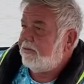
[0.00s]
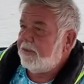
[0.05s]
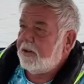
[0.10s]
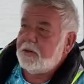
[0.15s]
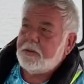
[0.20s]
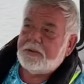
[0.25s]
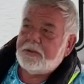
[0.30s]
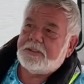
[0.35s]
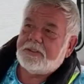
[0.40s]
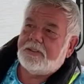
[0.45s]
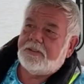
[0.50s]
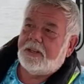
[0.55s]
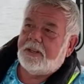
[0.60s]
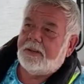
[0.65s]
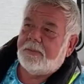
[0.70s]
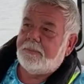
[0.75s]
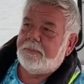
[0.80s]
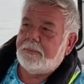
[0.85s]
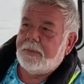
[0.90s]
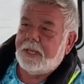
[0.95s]
folks
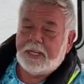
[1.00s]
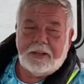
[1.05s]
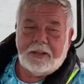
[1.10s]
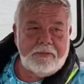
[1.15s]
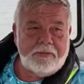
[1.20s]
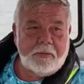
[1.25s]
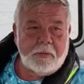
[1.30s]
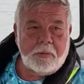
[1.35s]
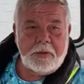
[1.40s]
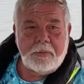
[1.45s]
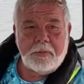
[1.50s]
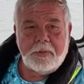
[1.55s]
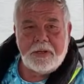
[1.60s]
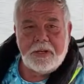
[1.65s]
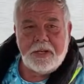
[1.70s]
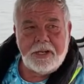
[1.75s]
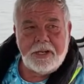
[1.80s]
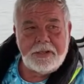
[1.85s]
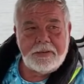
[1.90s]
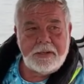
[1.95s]
of making
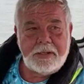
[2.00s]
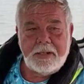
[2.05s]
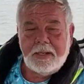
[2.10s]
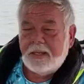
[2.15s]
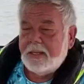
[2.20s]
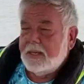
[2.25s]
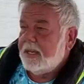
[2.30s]
4,100.